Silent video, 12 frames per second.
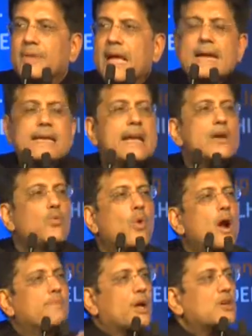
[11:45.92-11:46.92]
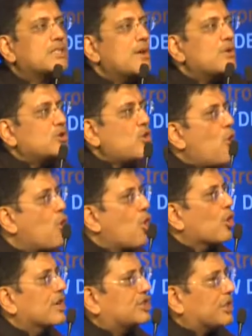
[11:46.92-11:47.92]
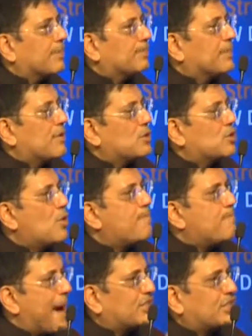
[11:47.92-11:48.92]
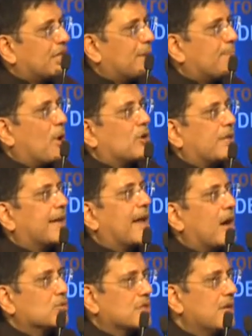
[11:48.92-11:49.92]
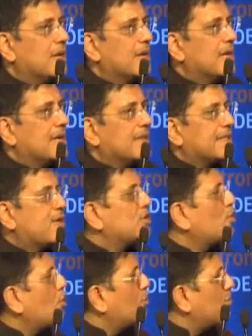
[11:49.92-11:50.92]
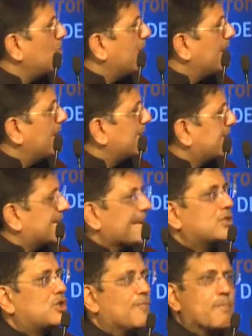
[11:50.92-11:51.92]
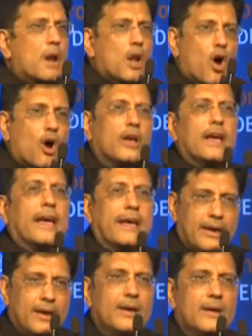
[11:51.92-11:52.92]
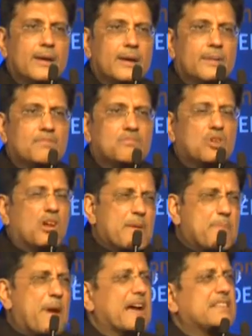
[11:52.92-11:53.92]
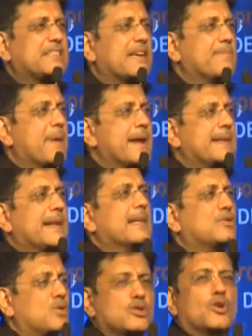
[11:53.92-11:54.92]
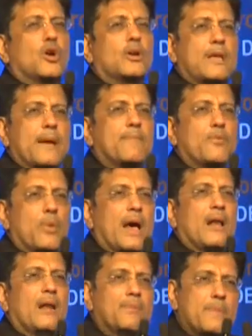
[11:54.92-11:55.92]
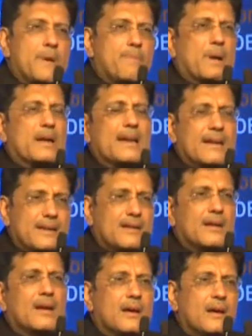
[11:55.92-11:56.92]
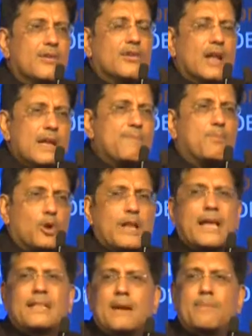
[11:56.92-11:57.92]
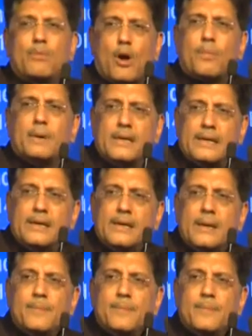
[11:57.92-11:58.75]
It didn't work because there was no ownership, there was no passion about that house, there was no sense of belonging. The repairs and maintenance was not kept well, people didn't really protect that property.